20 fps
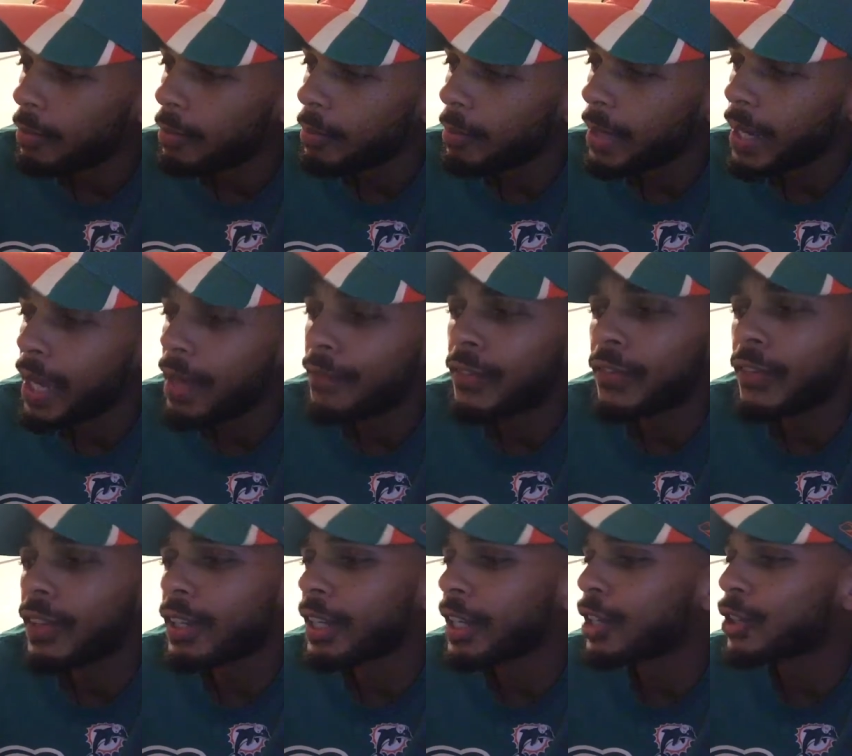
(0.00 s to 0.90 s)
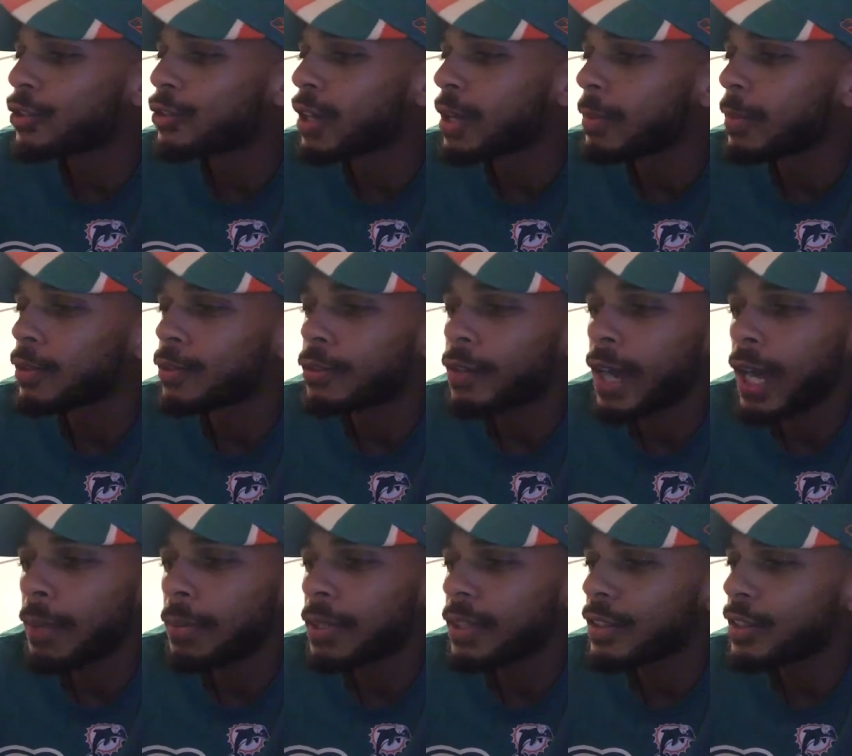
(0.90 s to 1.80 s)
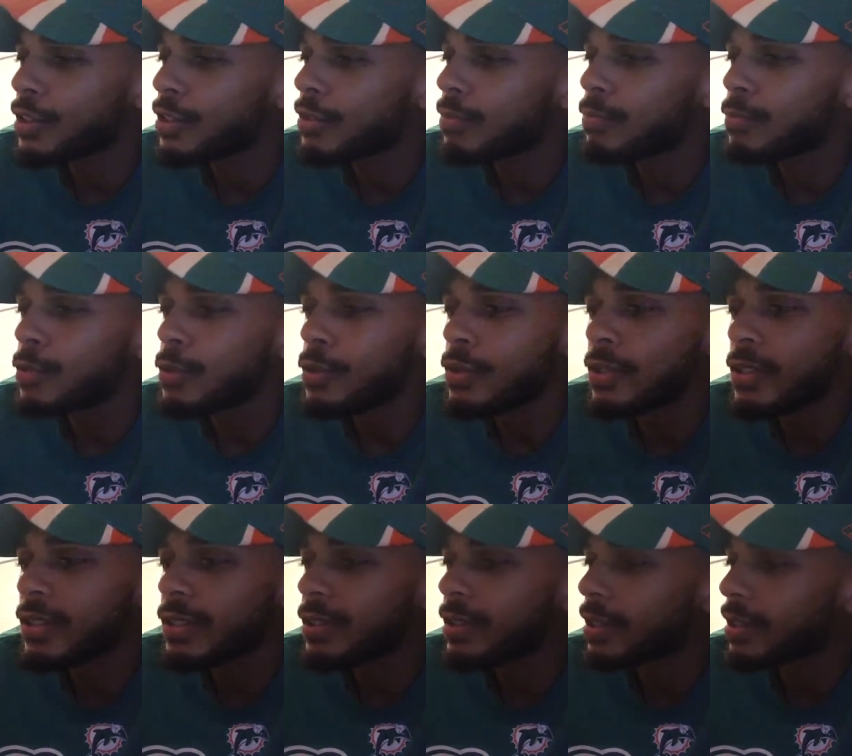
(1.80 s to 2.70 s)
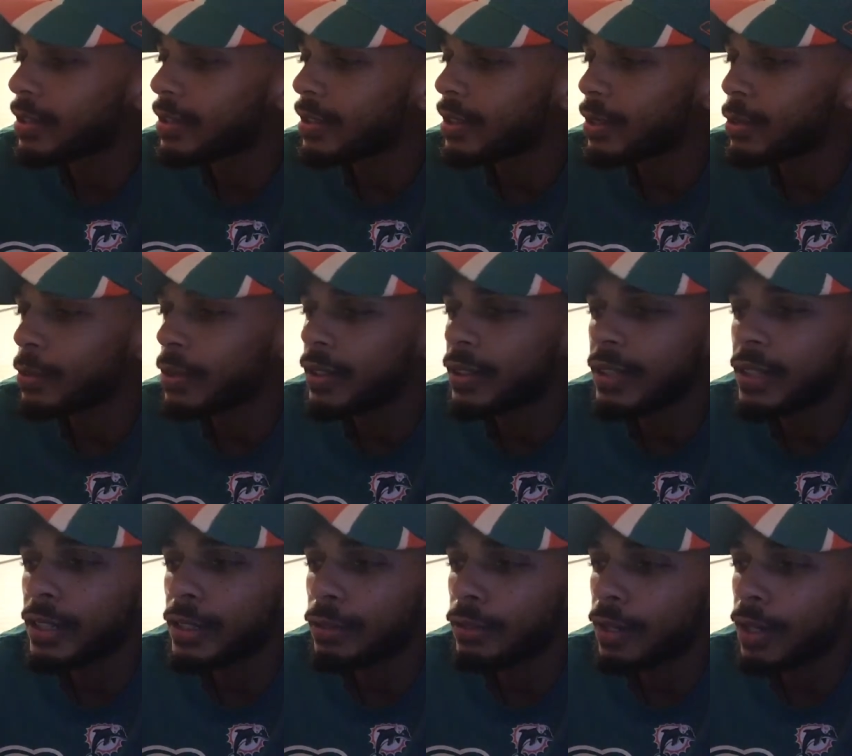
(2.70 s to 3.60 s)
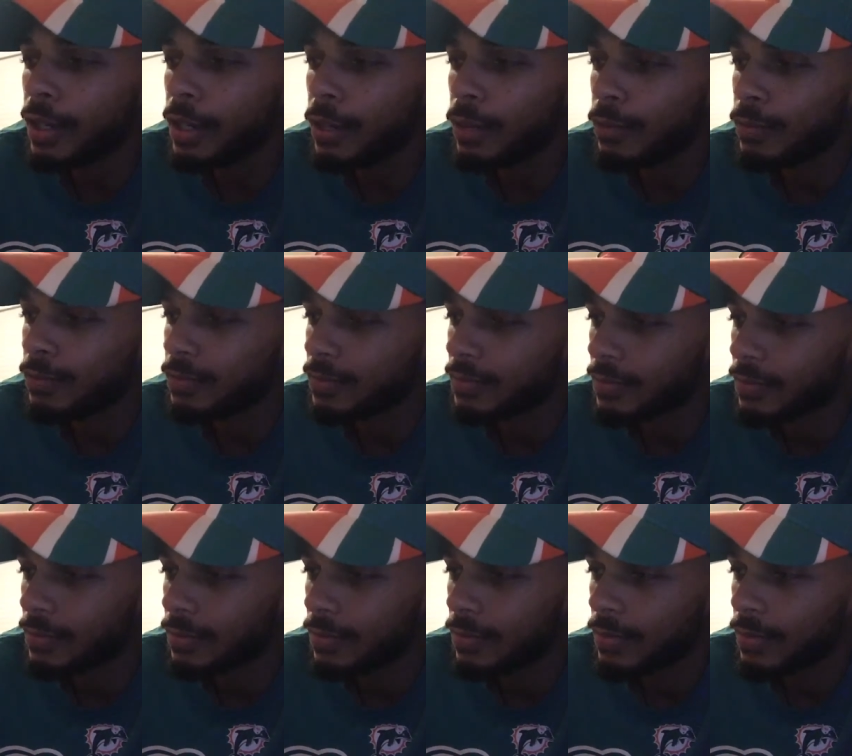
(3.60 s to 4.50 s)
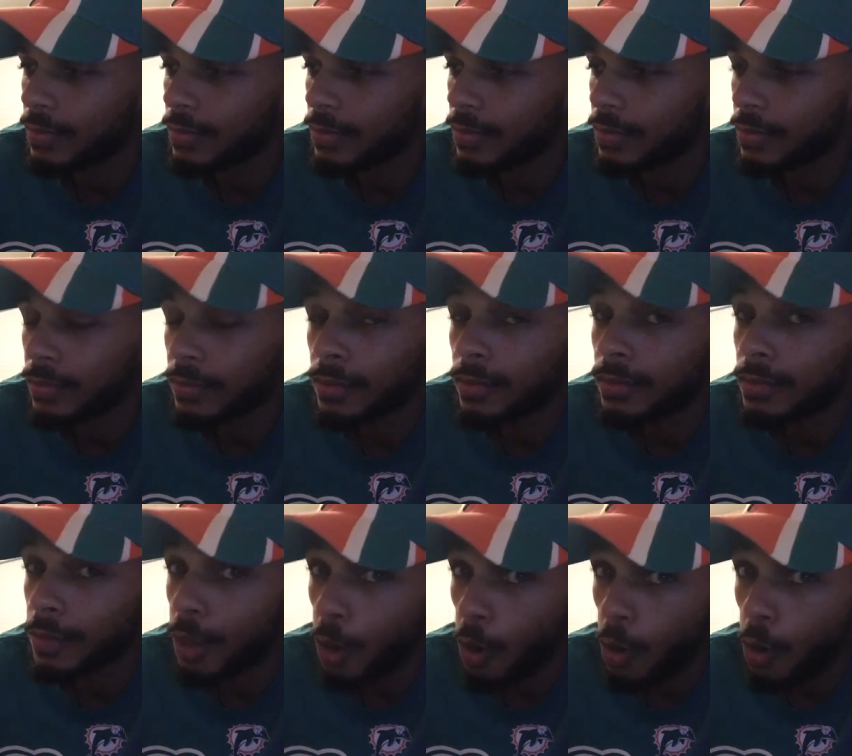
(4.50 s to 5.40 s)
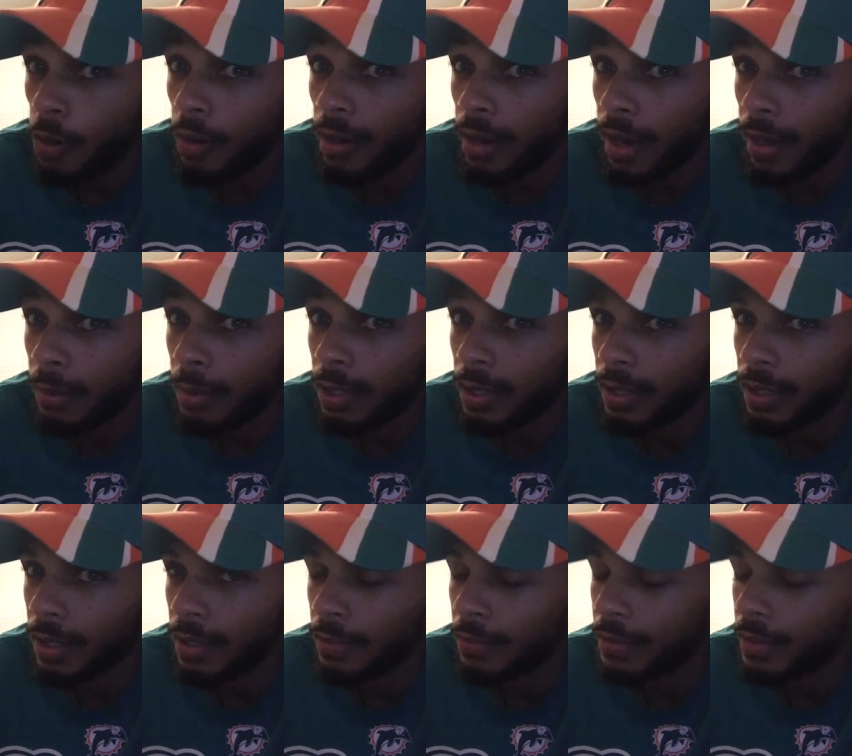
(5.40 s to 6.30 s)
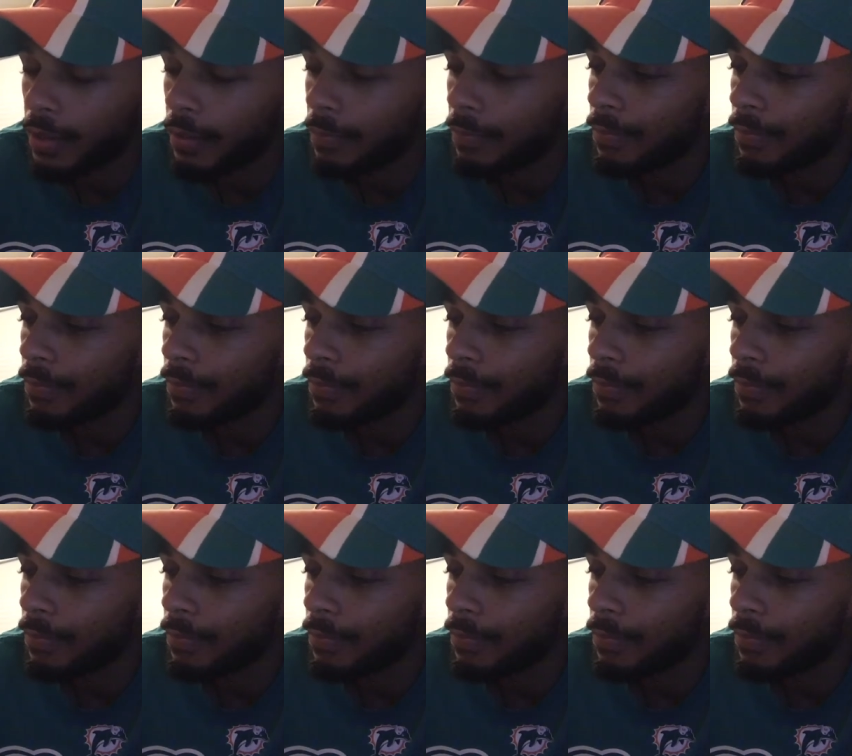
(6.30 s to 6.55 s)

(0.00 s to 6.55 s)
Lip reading: began fulfilling his dream of crafting the smoothest Tennessee whiskey around. Jorge believed